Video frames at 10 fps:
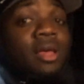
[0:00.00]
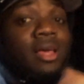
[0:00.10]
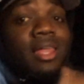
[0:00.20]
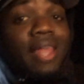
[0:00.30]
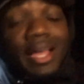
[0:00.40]

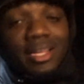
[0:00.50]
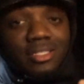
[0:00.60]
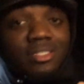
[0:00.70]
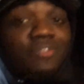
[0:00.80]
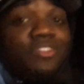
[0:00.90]
Like
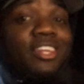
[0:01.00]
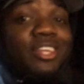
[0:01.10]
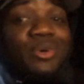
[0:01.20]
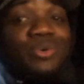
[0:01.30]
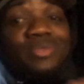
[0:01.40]
the
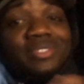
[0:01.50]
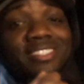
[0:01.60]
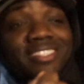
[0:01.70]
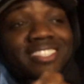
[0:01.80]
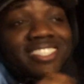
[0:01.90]
video,
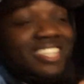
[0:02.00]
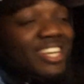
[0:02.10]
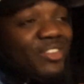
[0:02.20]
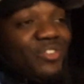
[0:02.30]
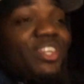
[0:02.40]

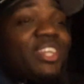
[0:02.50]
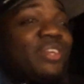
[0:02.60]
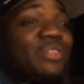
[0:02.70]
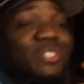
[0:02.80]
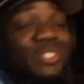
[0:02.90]
share the
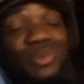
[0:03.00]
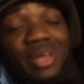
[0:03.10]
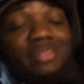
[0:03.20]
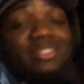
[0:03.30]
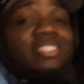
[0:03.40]
video,
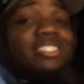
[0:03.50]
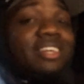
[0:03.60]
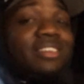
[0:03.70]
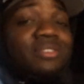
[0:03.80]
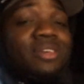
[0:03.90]
subscribe to the
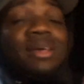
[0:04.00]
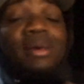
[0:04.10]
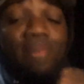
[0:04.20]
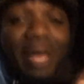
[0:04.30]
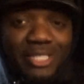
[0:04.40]
channel.
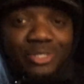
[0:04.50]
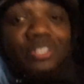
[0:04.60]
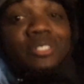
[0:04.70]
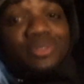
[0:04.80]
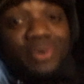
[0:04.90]
Make sure you
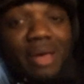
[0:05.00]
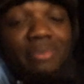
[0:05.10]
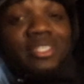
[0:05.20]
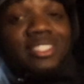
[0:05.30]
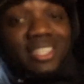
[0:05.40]
subscribe
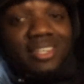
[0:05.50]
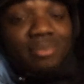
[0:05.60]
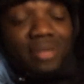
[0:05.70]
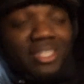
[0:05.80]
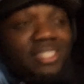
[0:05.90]
to the channel,
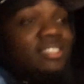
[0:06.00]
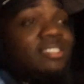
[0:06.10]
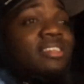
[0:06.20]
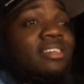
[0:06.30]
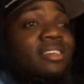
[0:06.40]
please.
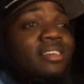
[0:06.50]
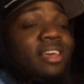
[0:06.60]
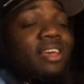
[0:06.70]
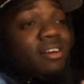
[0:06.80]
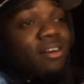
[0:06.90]

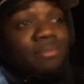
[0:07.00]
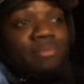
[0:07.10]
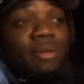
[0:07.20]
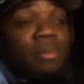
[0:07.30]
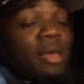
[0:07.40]
And I'm
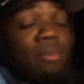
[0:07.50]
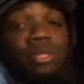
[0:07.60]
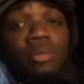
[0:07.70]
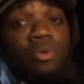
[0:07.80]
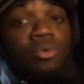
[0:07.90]
gonna have
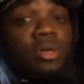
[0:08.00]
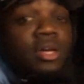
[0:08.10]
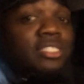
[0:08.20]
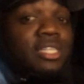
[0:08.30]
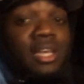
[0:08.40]
plenty more
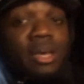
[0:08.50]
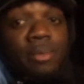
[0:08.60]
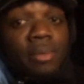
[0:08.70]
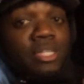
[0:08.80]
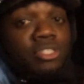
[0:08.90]
content
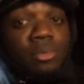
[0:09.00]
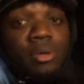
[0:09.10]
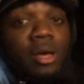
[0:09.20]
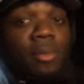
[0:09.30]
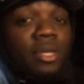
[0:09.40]
coming, man. Drop a
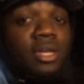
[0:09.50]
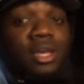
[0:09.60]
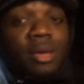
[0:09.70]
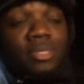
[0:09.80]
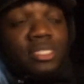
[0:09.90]
comment in the
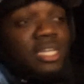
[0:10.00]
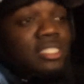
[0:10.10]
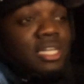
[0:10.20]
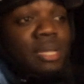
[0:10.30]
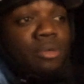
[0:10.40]
comment
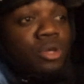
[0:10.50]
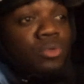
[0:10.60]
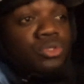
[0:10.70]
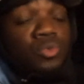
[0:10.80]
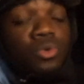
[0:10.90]
section. Let me know
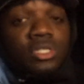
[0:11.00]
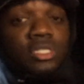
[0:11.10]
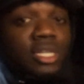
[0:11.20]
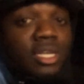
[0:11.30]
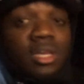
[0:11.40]
what you want to
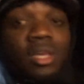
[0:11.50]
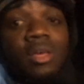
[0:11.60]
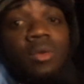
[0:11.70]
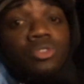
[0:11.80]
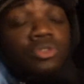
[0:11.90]
see,
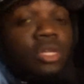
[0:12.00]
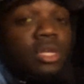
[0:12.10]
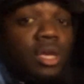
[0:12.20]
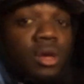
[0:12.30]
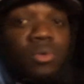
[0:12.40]
what you
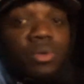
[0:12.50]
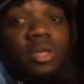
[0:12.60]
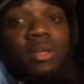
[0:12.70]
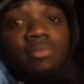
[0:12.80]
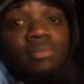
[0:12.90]
need help with,